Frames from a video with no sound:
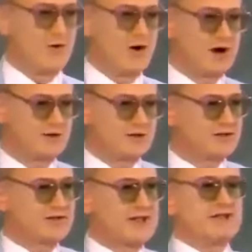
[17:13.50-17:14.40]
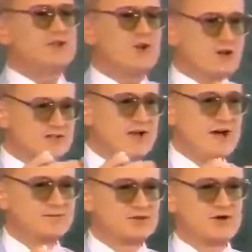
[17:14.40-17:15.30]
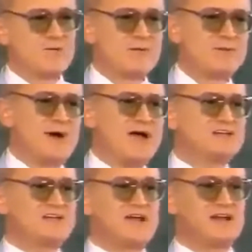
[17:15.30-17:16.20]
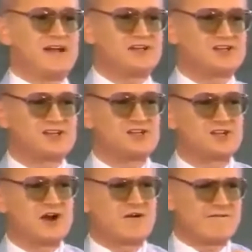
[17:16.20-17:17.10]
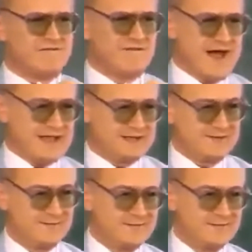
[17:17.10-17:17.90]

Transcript: floor. They cannot come to compromise unless they start a fight.